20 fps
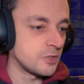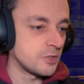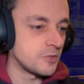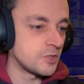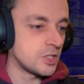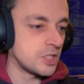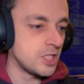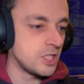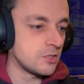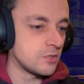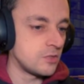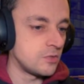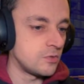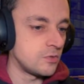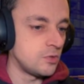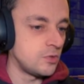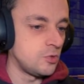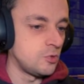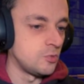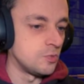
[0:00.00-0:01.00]
of secret
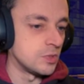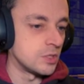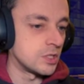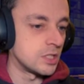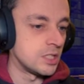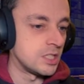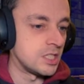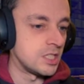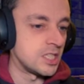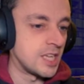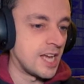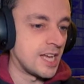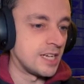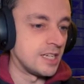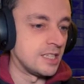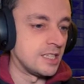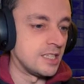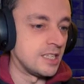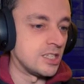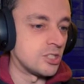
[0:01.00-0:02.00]
rooms and
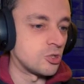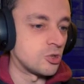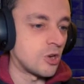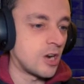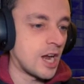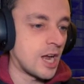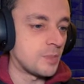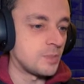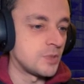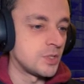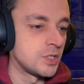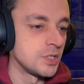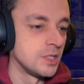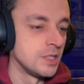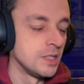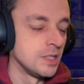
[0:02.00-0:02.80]
deadly traps.